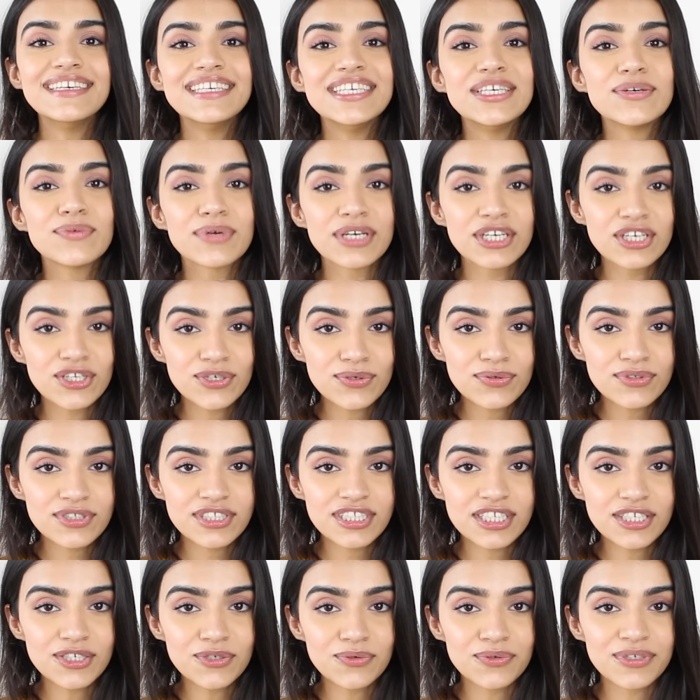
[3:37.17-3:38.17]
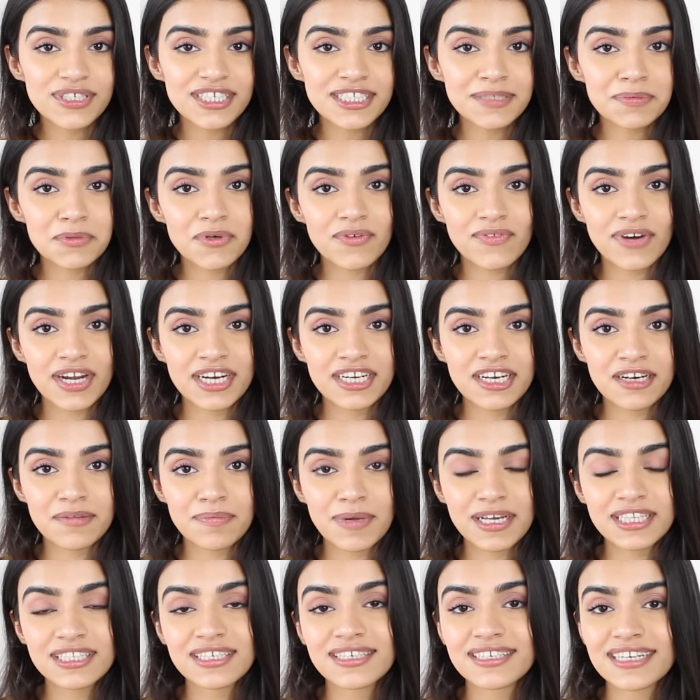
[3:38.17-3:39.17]
You can use the 2 years provided
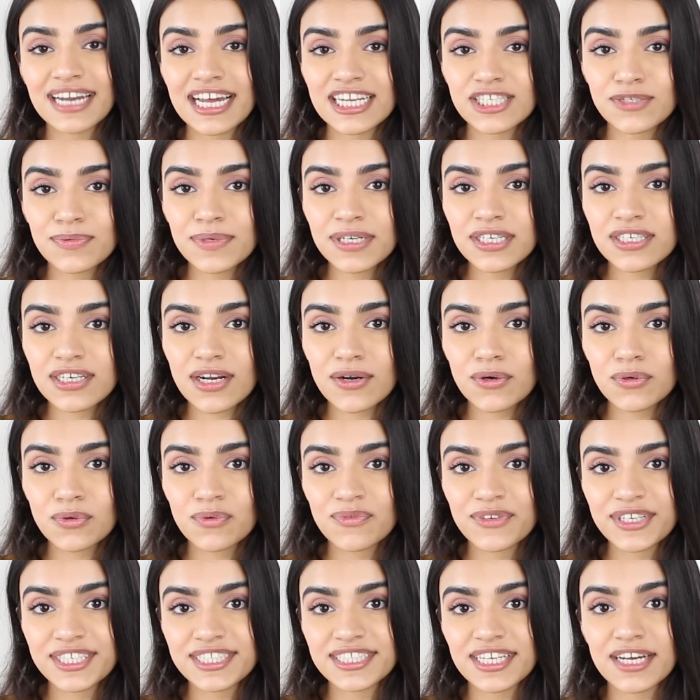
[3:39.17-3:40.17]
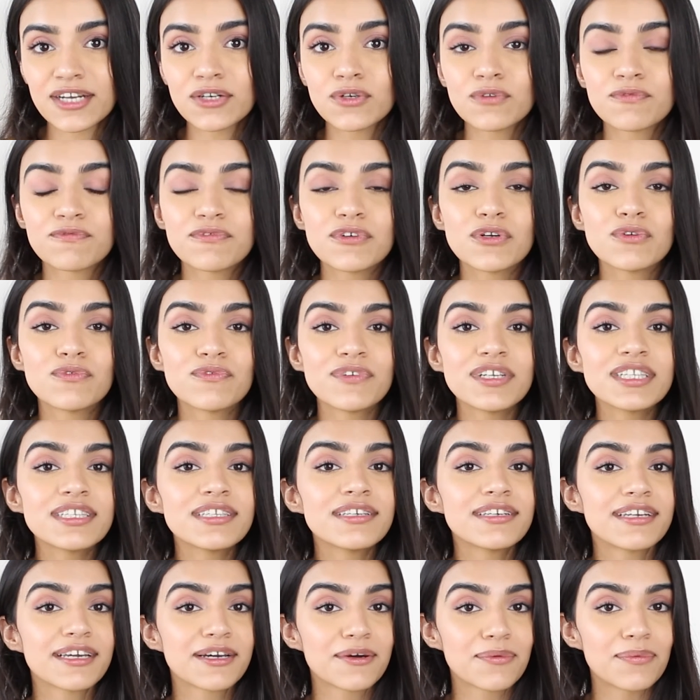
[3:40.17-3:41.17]
by the graduate route visa to fulfill
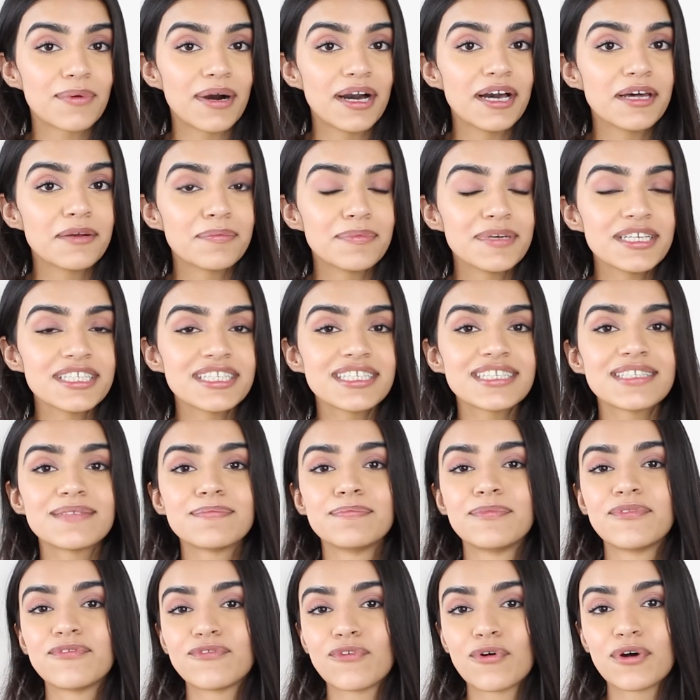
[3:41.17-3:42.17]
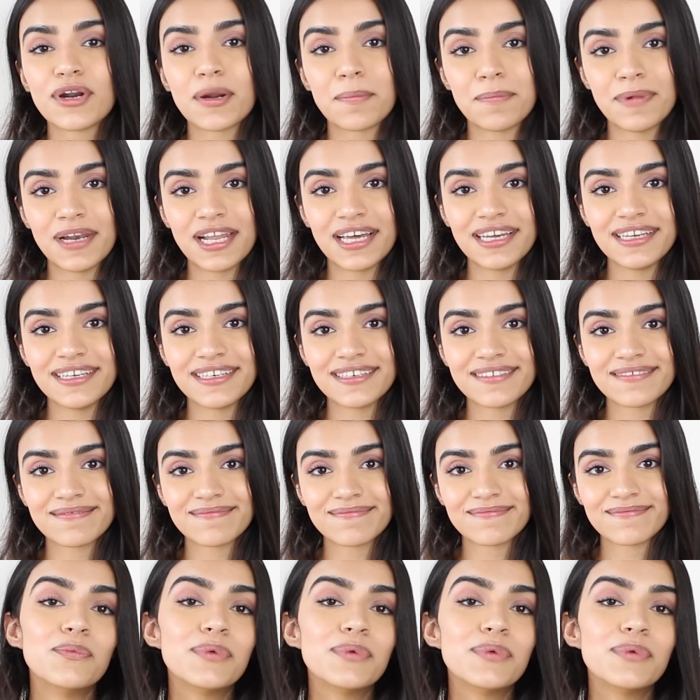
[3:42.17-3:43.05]
the requirements before applying.